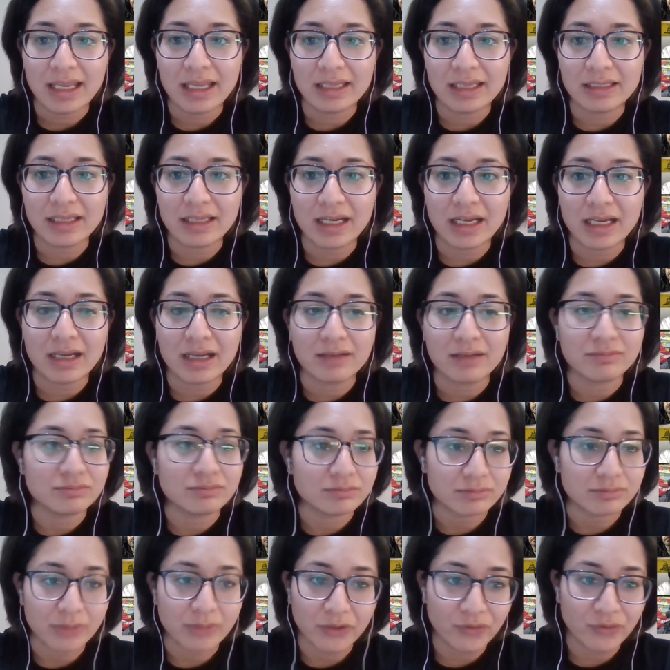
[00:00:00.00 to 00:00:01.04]
And
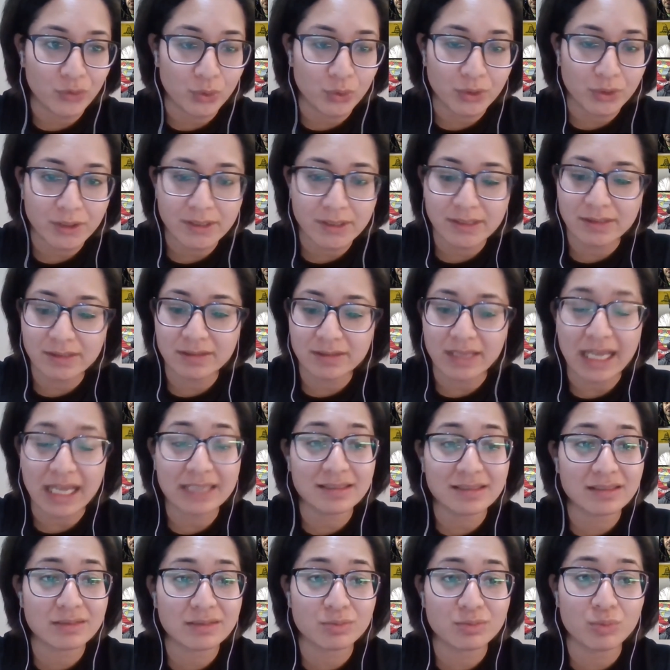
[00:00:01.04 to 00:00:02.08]
of course,
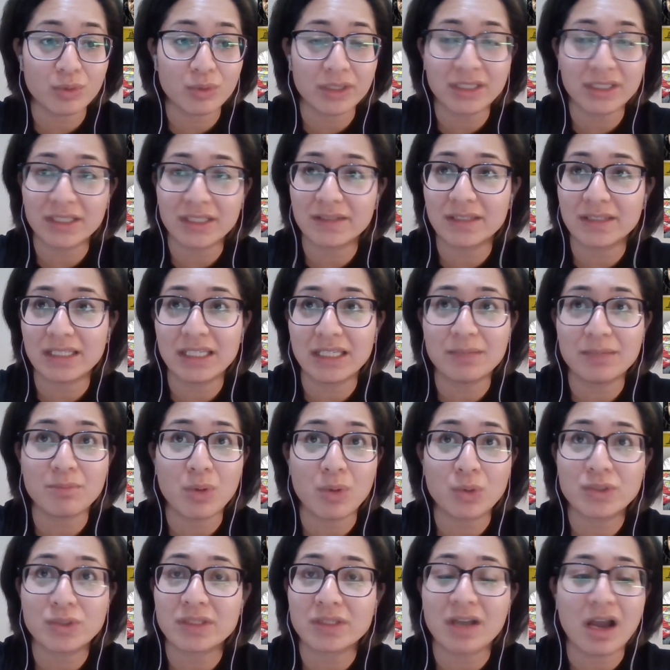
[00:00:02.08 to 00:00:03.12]
that's one of the
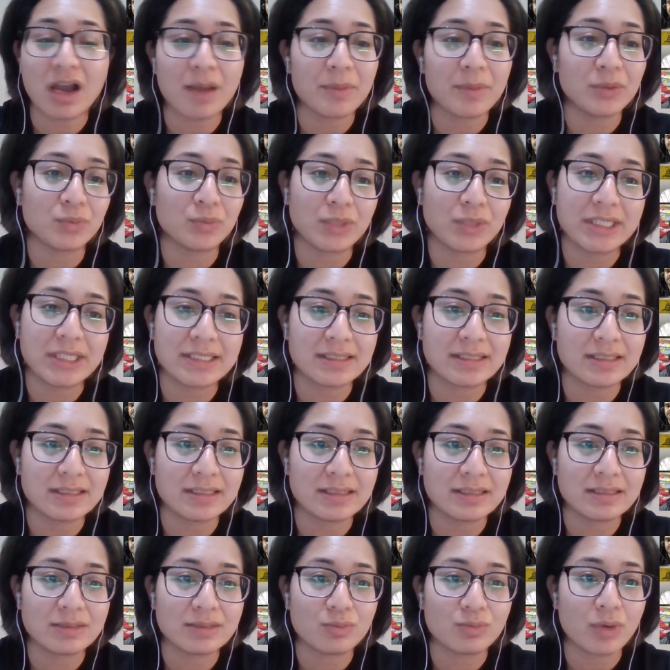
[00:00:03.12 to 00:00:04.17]
most common
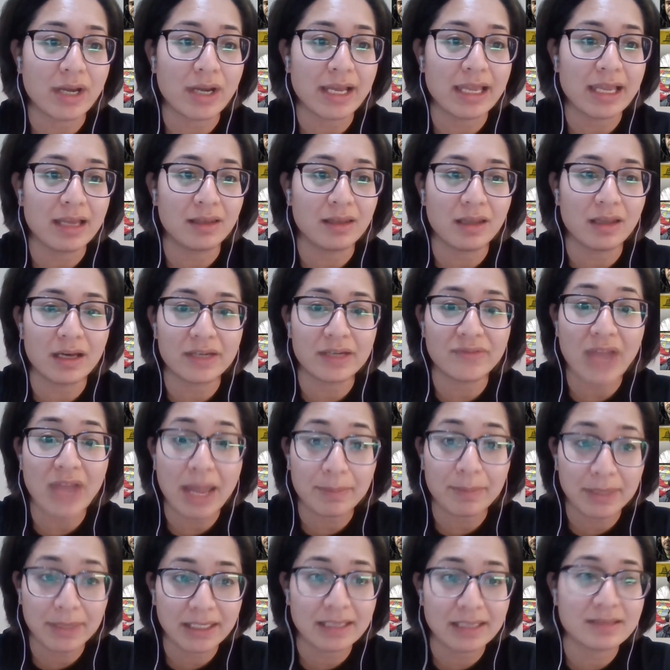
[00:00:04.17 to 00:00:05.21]
reasons why a lot of
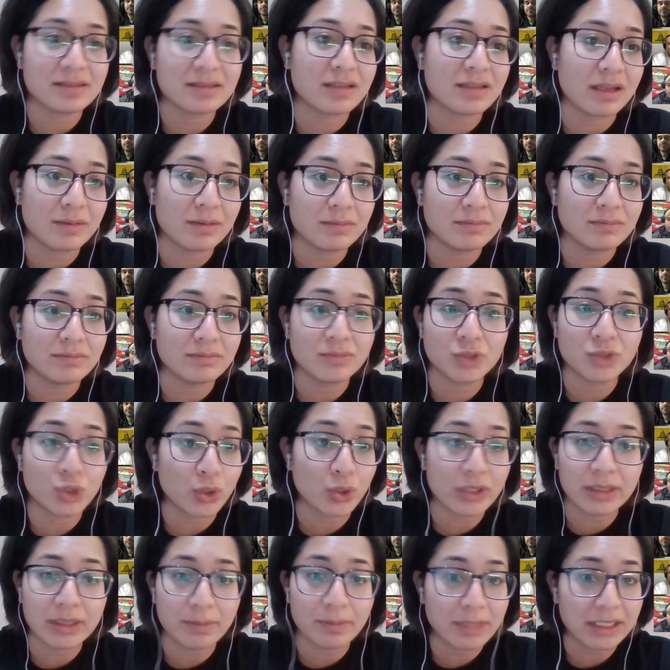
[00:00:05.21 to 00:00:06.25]
applicants come
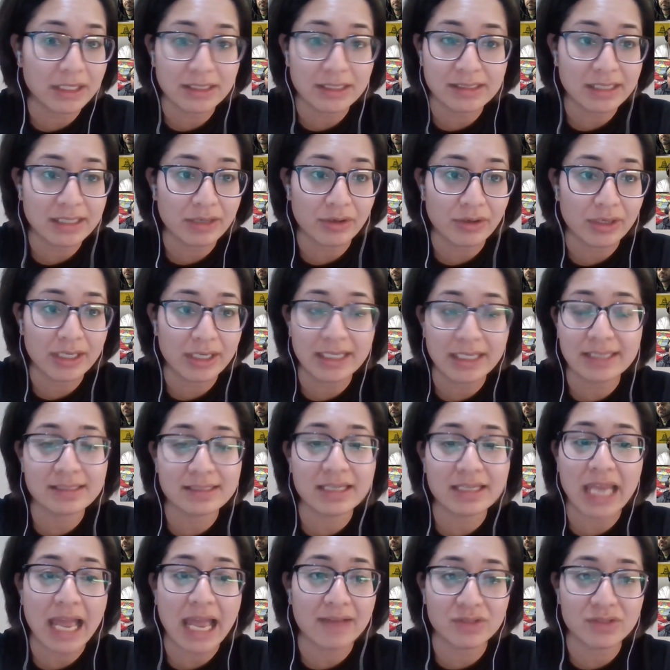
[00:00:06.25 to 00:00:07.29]
join the military. It
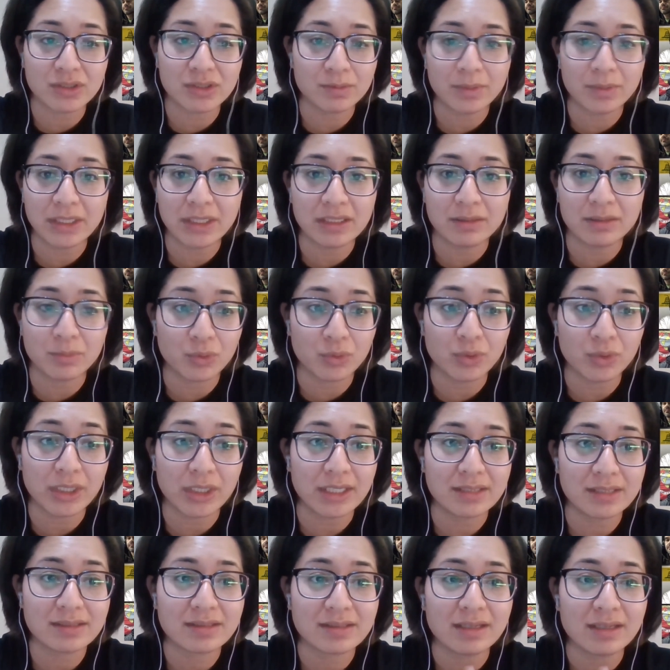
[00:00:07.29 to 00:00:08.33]
doesn't have to be the
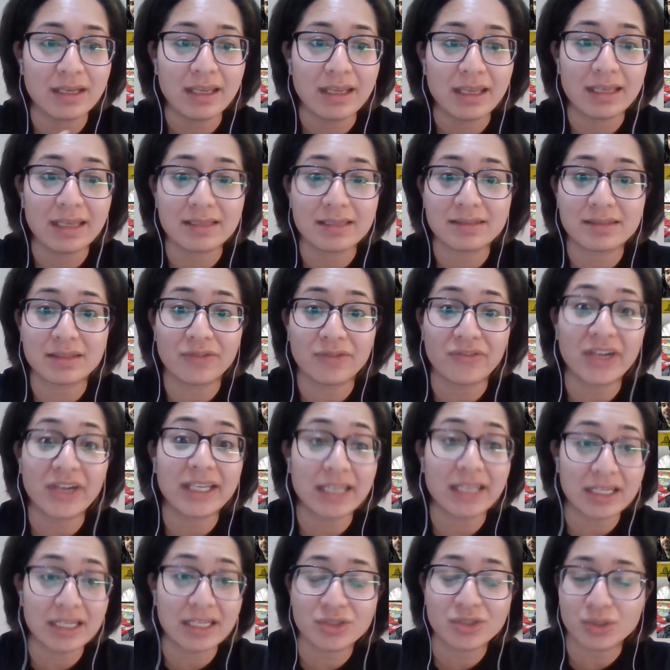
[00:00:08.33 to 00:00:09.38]
Marines. It's the
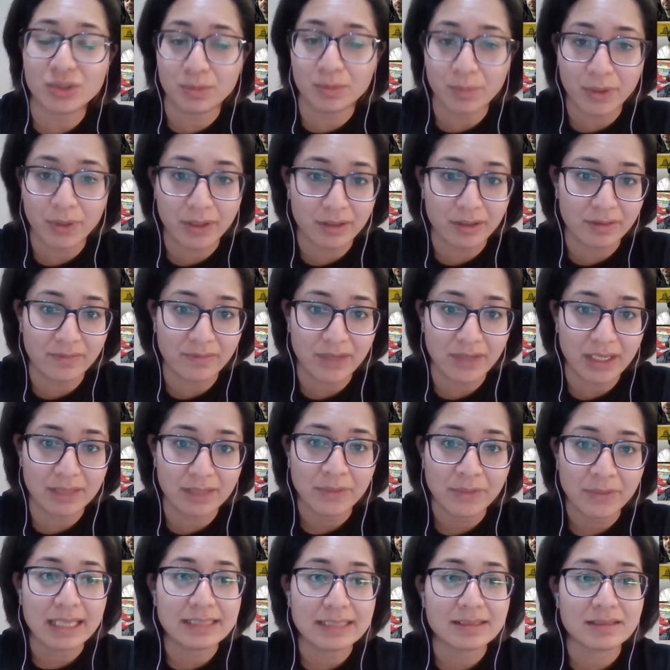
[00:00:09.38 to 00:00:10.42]
financial part of
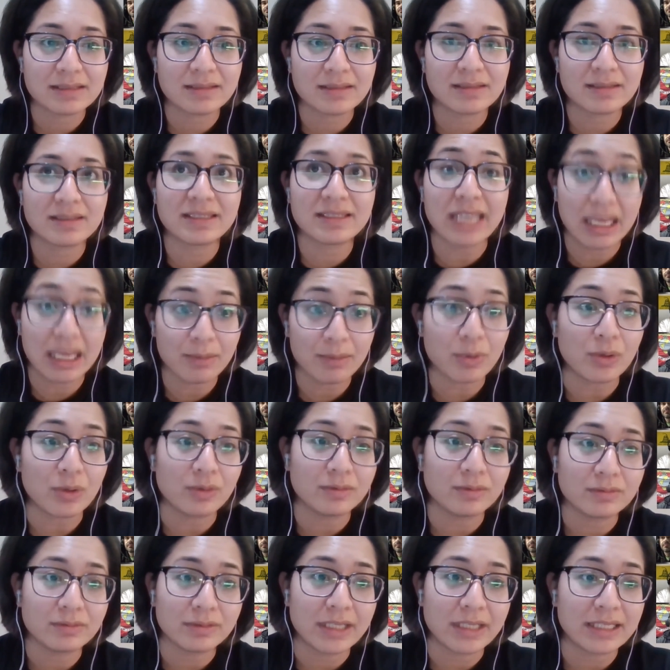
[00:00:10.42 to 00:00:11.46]
it. It's stable.